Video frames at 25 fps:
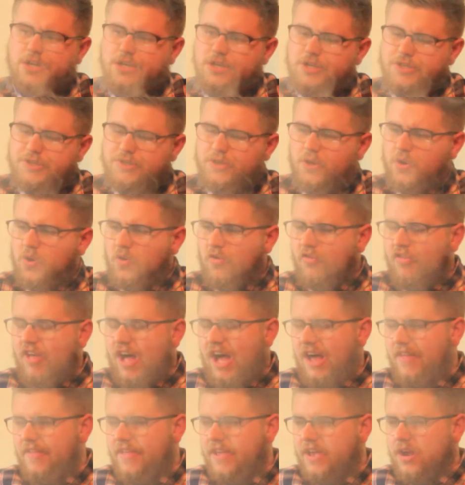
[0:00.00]
So
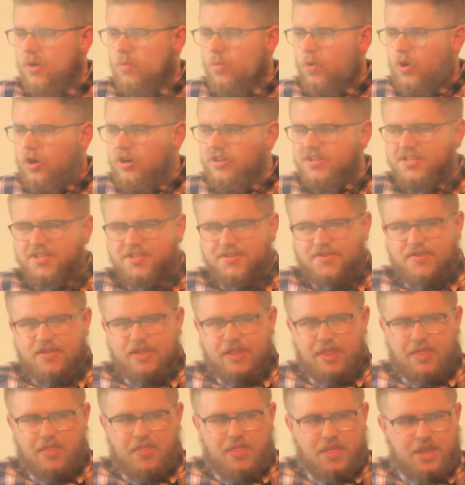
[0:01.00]
that there was
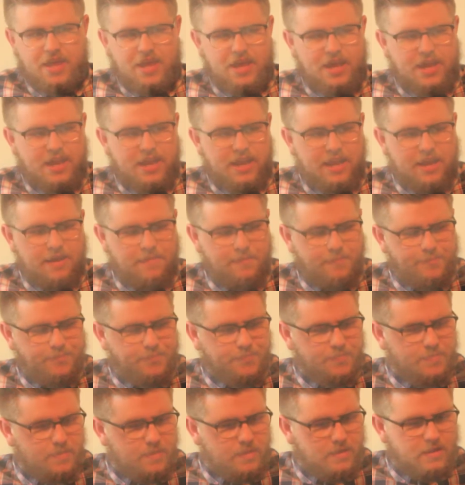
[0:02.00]
the
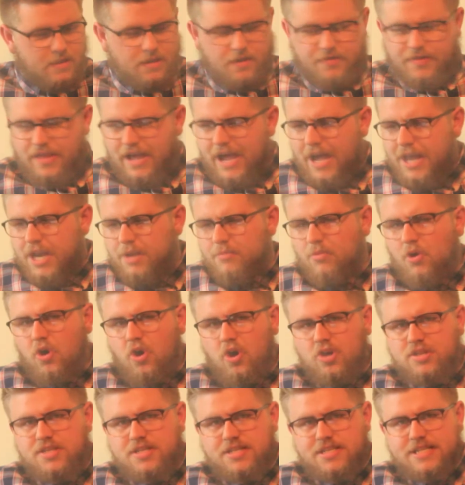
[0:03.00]
Hana
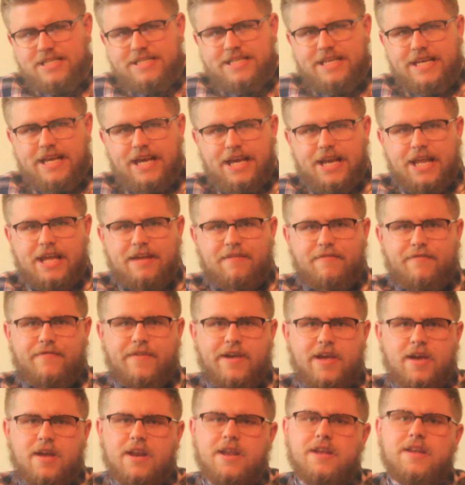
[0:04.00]
Mods DNA
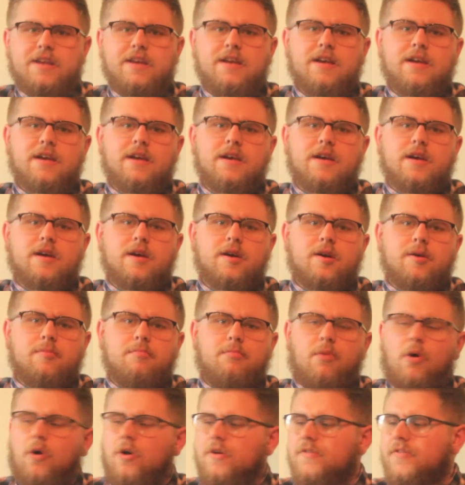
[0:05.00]
30
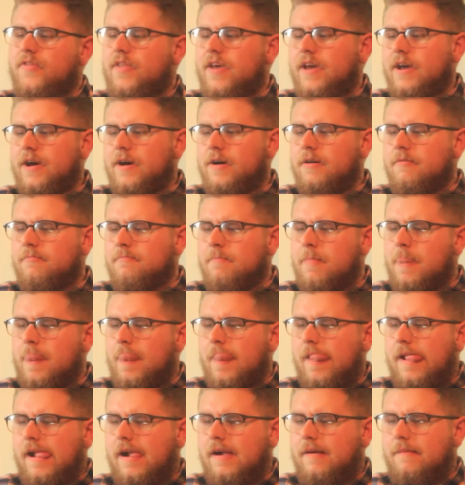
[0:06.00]
mod there.
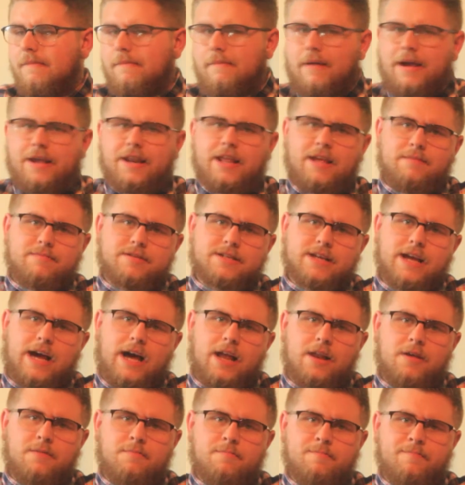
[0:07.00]
My name's
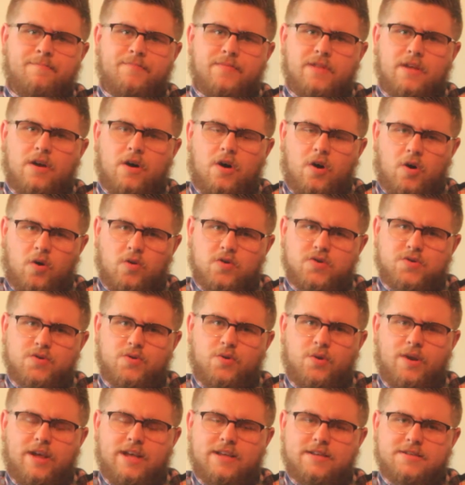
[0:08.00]
Callum, also
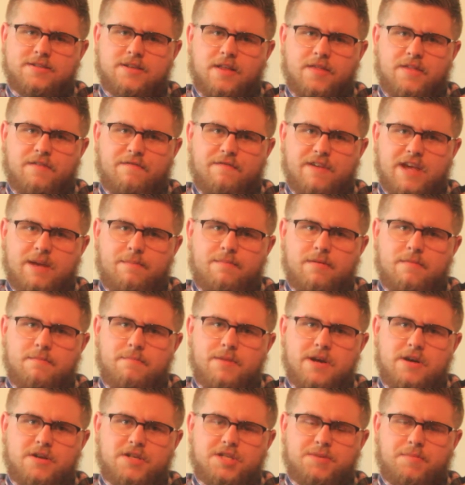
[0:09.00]
known as the Vaping
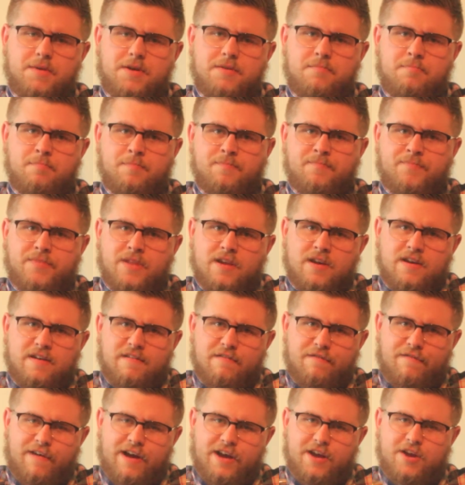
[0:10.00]
Beardsman.
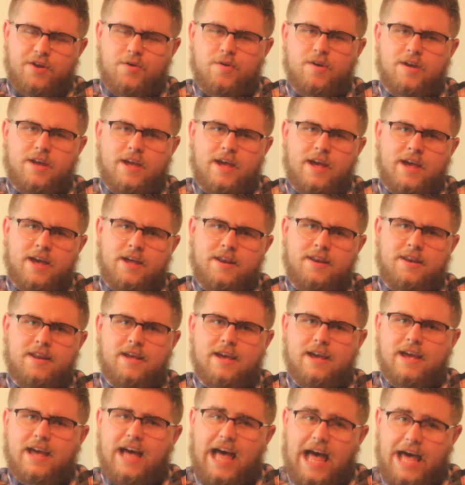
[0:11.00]
Thank you again,
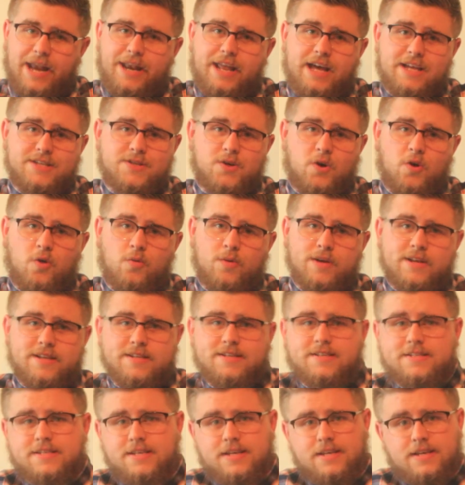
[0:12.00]
And as
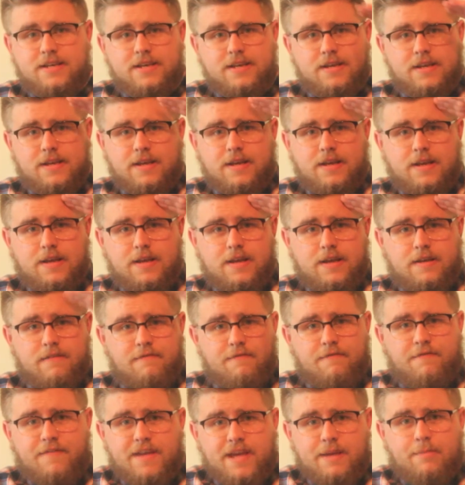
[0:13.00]
always,
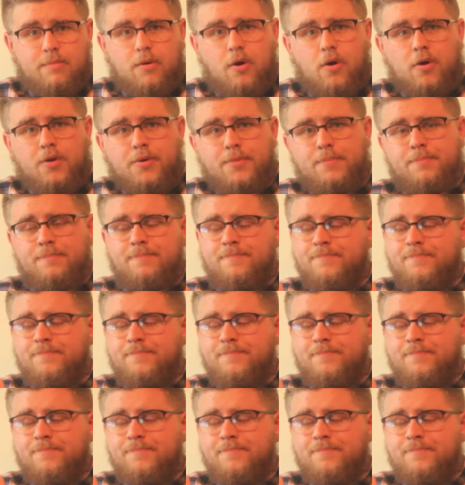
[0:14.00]
vape on.